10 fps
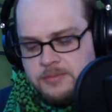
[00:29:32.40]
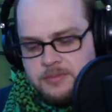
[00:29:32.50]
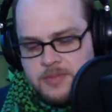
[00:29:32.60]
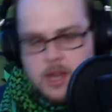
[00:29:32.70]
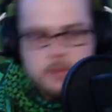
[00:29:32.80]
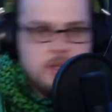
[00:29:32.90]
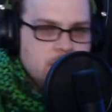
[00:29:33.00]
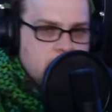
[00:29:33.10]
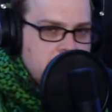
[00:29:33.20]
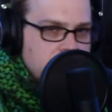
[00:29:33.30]
Stop getting
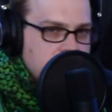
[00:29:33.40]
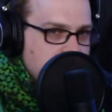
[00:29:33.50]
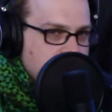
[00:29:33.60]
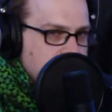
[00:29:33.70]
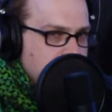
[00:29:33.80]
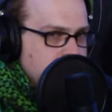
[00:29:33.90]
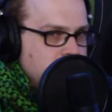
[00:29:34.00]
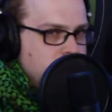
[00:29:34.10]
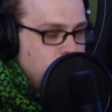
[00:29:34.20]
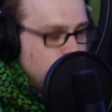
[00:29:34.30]
smacked in the back of the head.
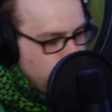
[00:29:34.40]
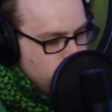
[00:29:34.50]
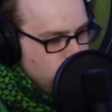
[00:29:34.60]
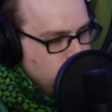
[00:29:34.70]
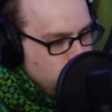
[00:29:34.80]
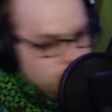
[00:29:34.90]
Do what you're supposed to.